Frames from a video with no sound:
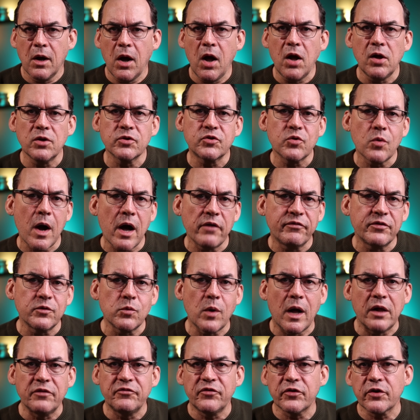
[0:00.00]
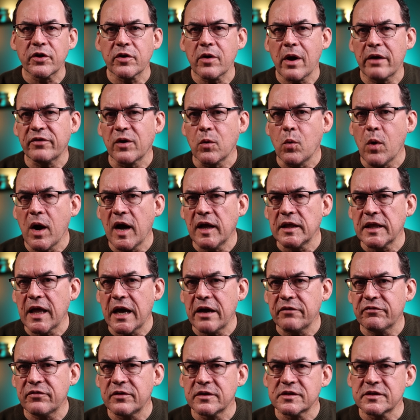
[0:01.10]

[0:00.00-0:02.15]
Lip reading: All too often while photographing wildlife,